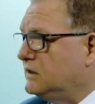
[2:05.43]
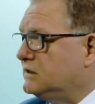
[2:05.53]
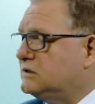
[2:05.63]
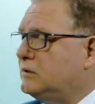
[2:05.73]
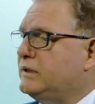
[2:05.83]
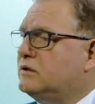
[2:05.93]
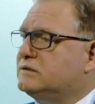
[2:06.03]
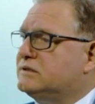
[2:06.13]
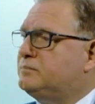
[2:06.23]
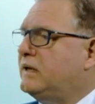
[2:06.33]
so
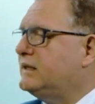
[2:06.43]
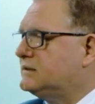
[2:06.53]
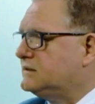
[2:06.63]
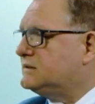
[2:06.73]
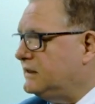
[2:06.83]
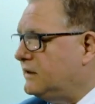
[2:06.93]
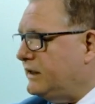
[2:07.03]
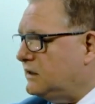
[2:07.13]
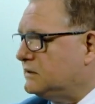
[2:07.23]
because this bias is in there.